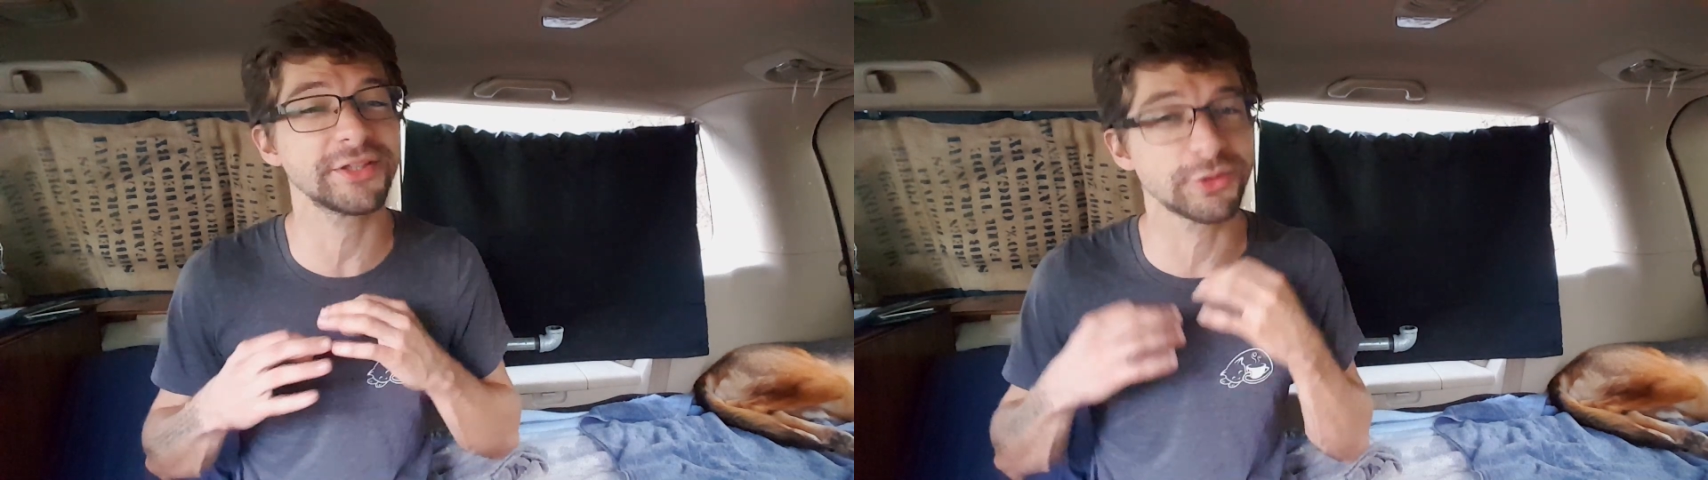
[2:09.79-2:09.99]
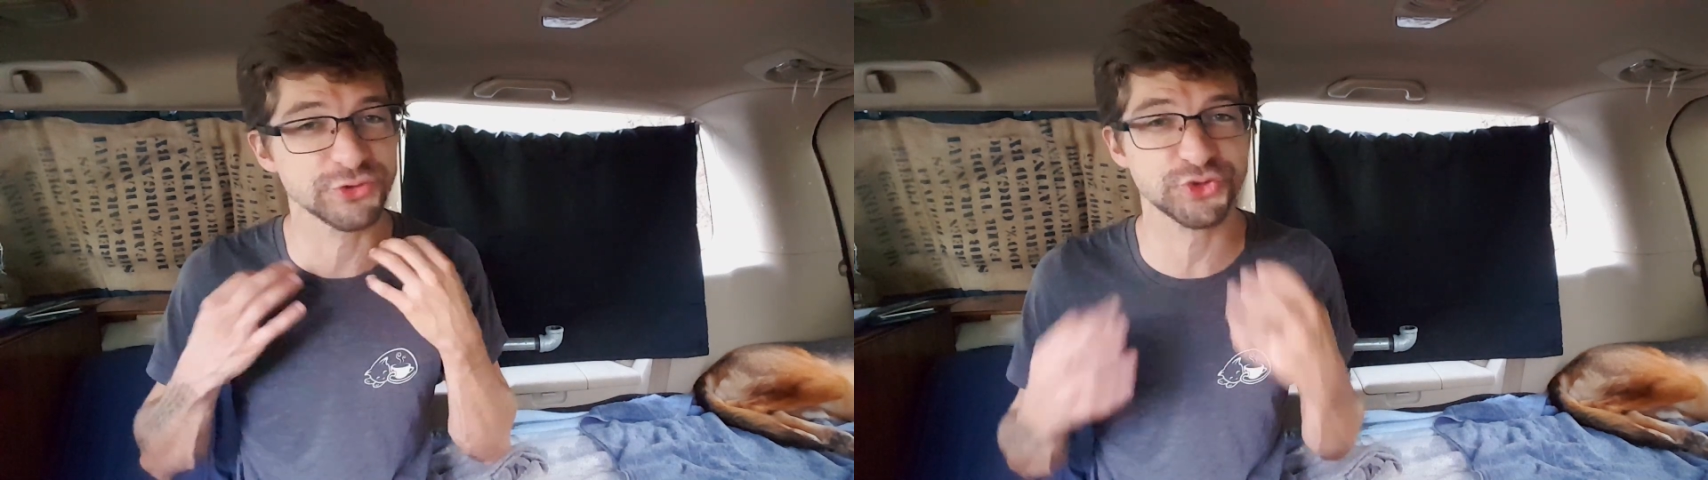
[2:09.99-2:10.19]

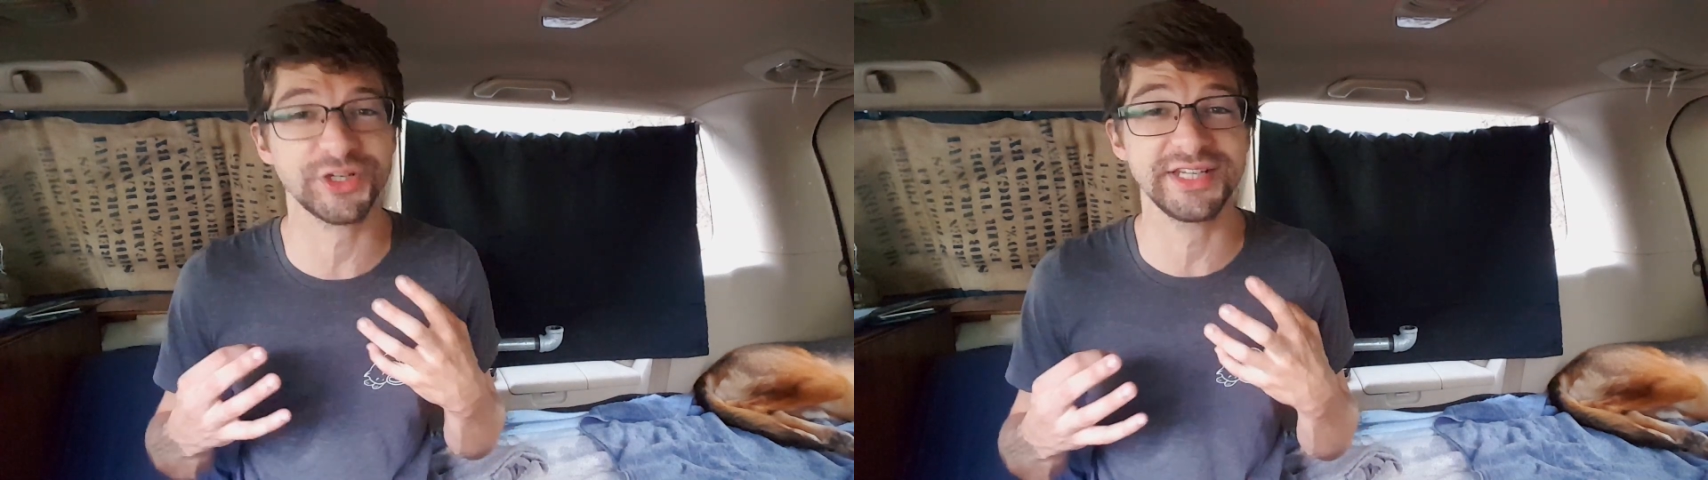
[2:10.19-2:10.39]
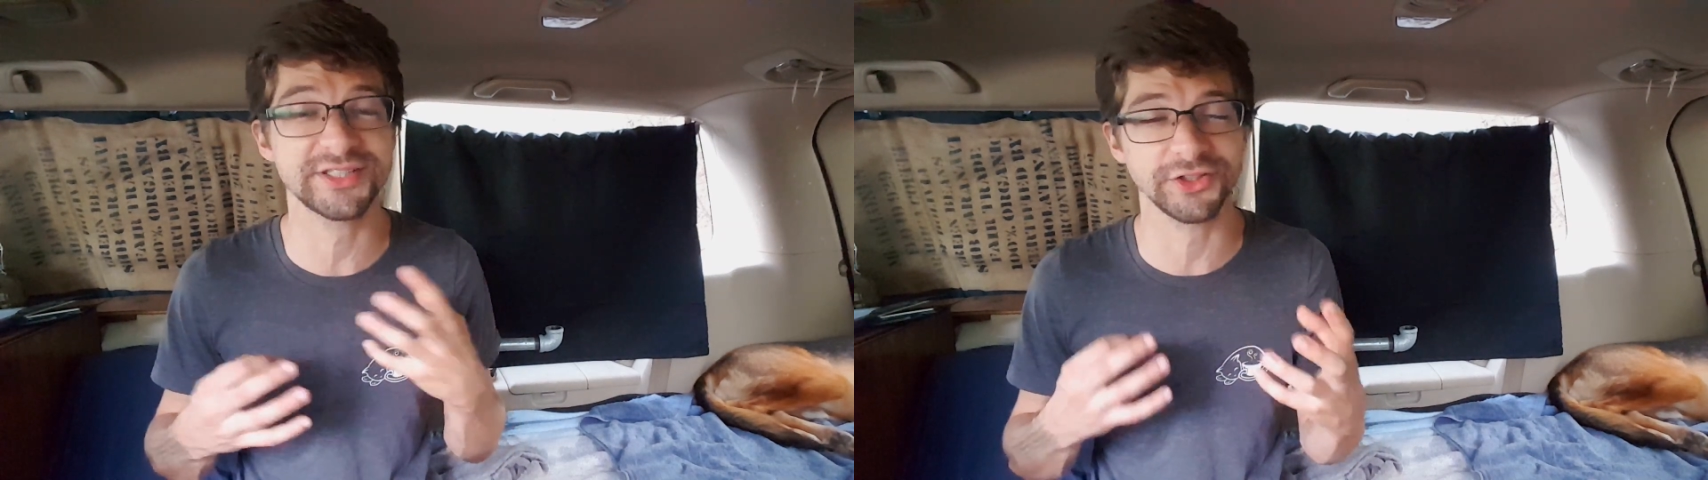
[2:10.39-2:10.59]
little
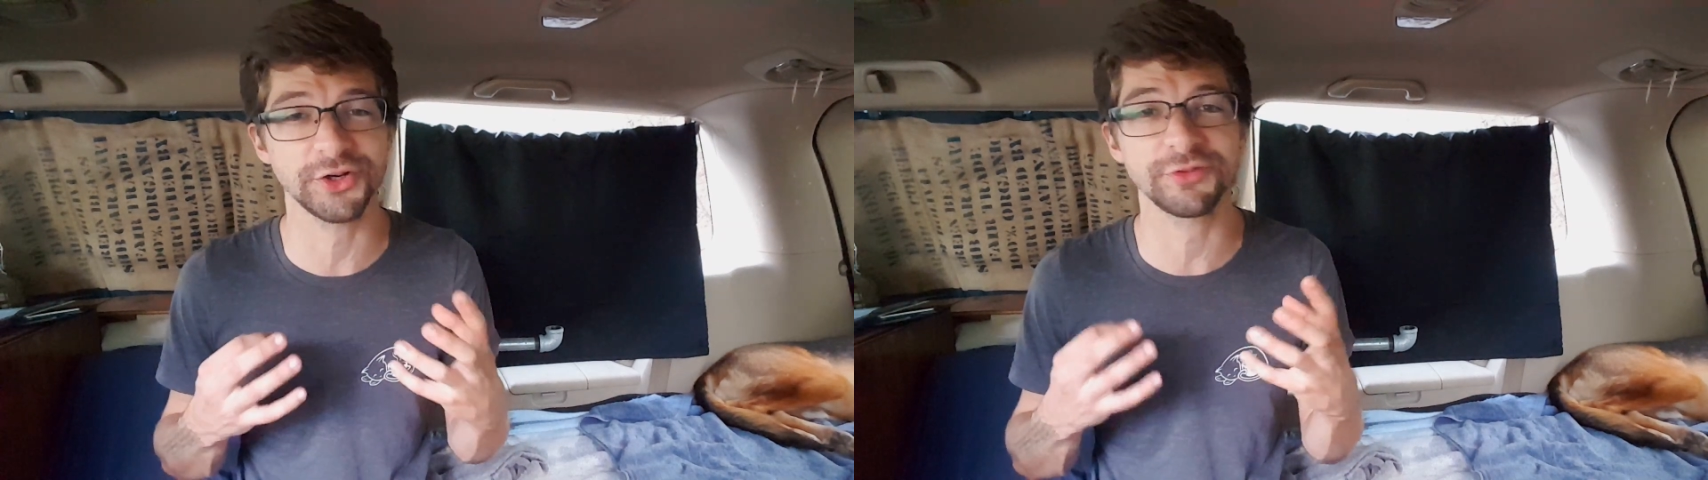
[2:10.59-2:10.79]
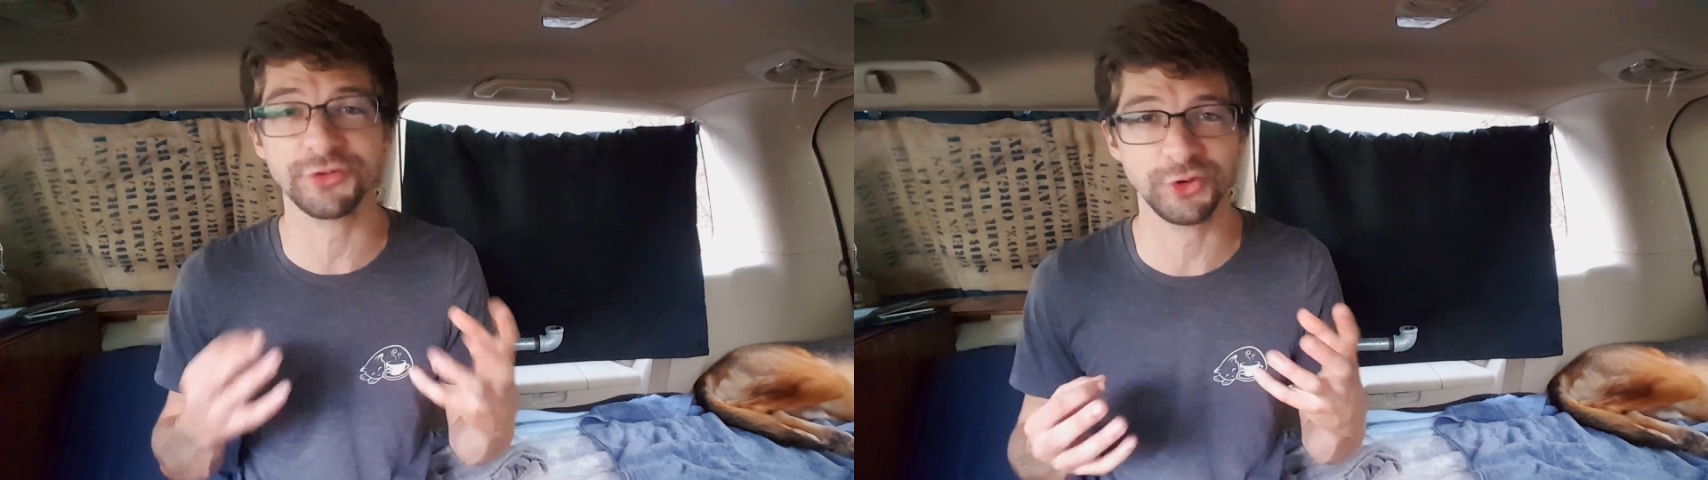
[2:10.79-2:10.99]
tricky to
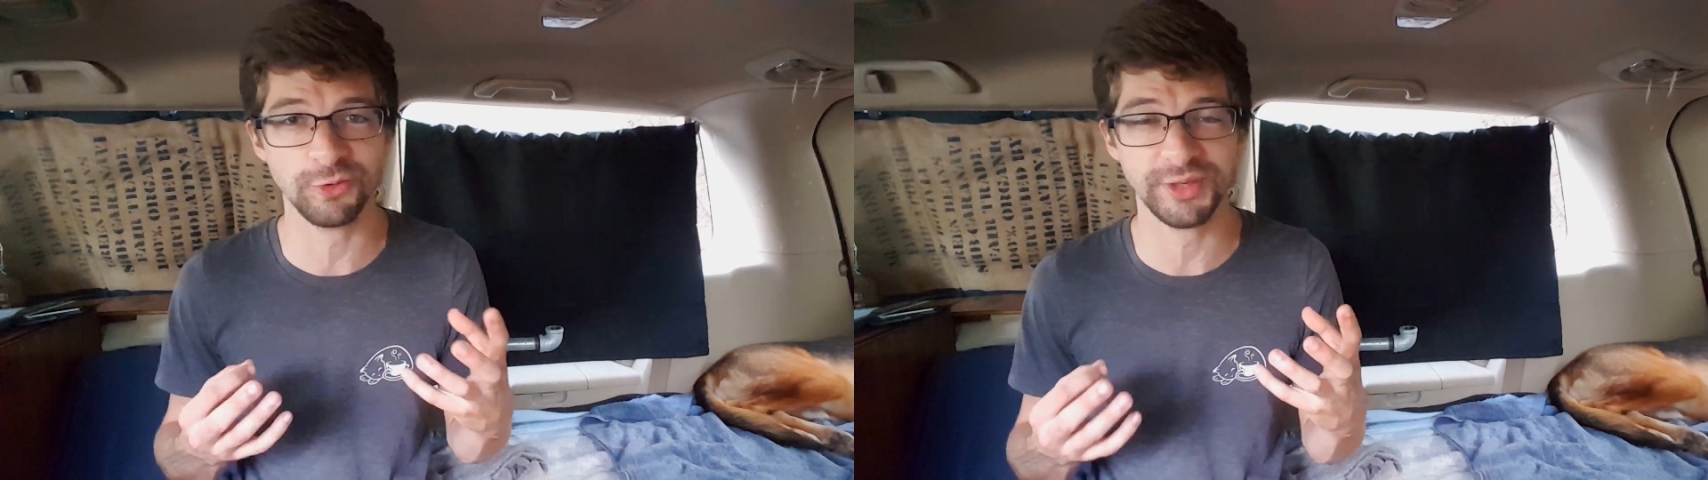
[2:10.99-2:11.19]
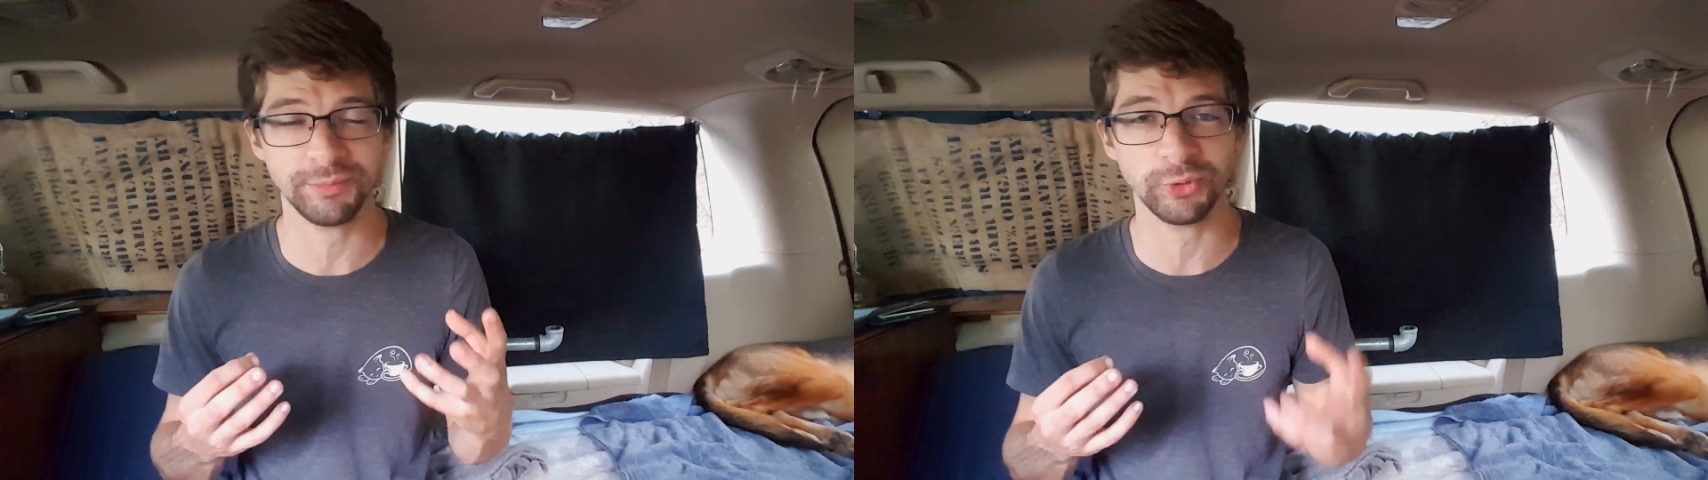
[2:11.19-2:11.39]
learn for
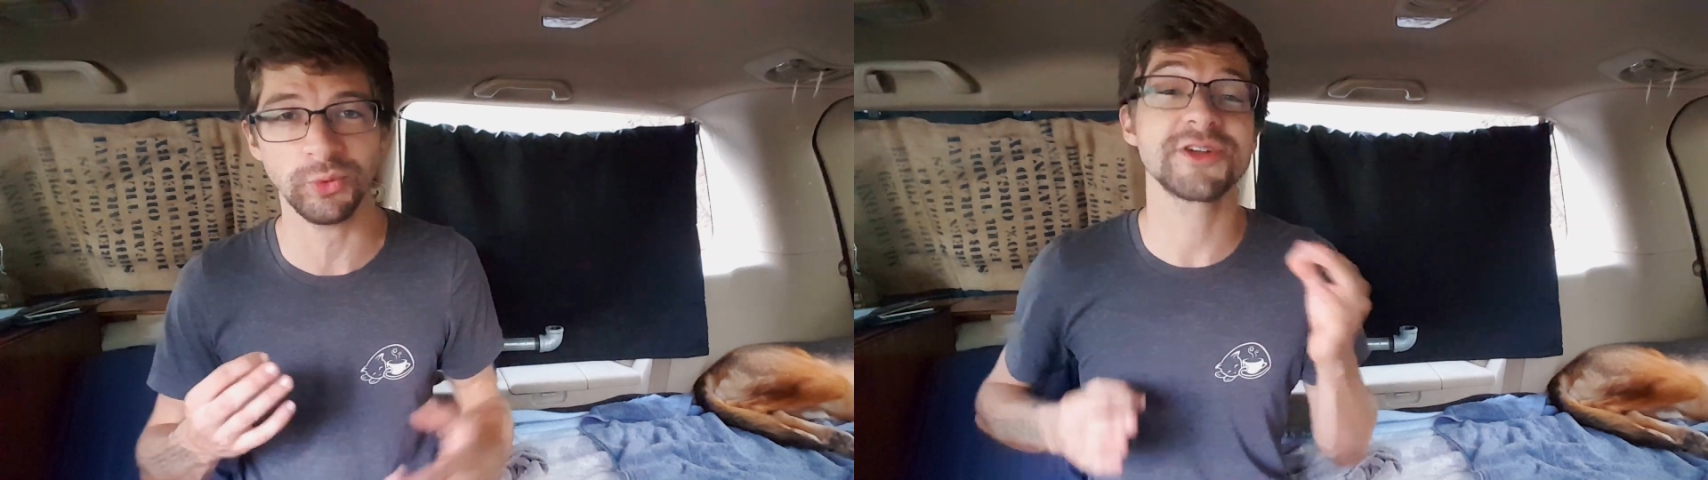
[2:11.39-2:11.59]
new people.